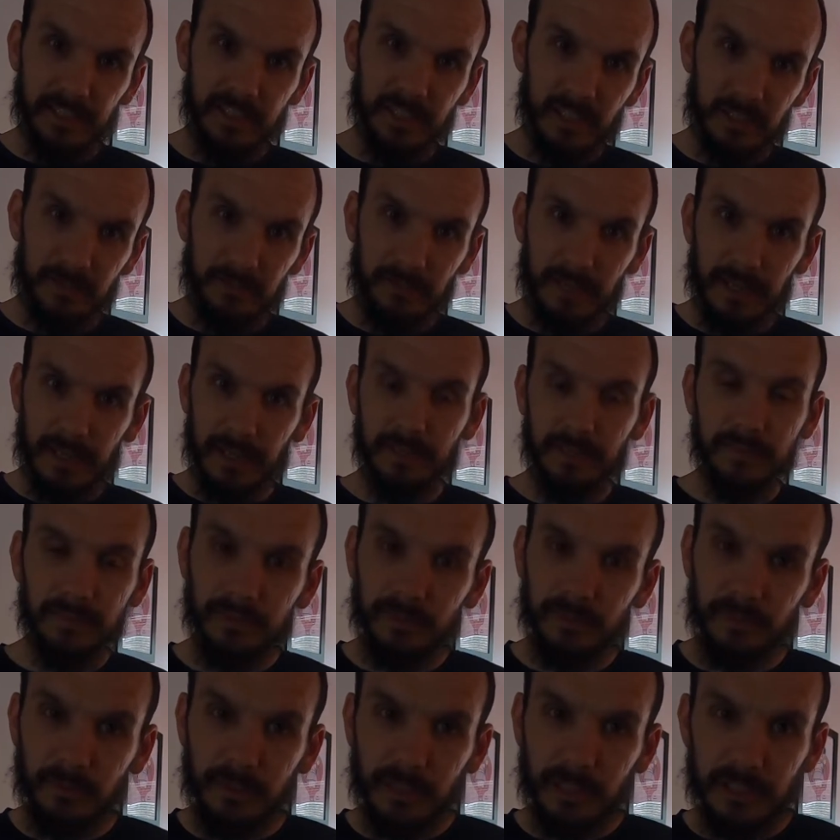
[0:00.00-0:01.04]
some
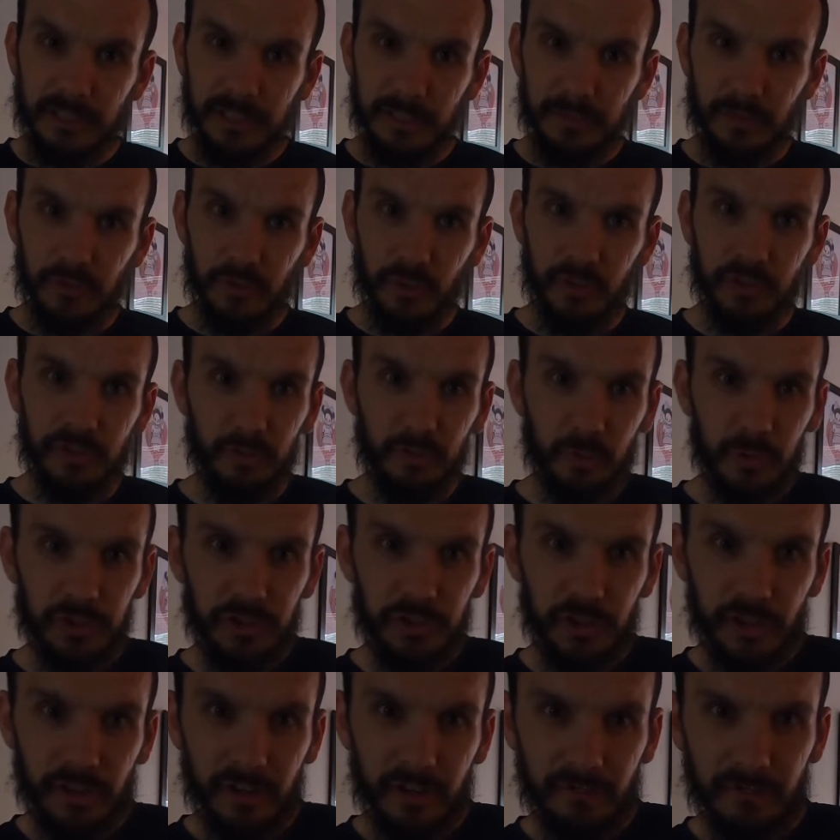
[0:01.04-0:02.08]
close-up shots of what's
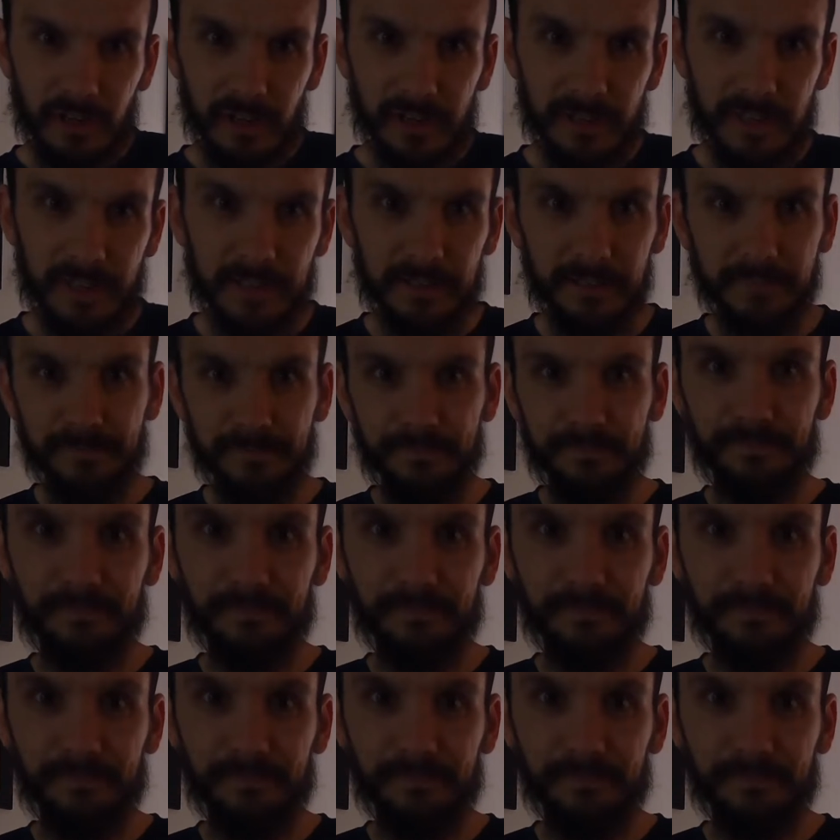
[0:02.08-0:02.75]
going on right now.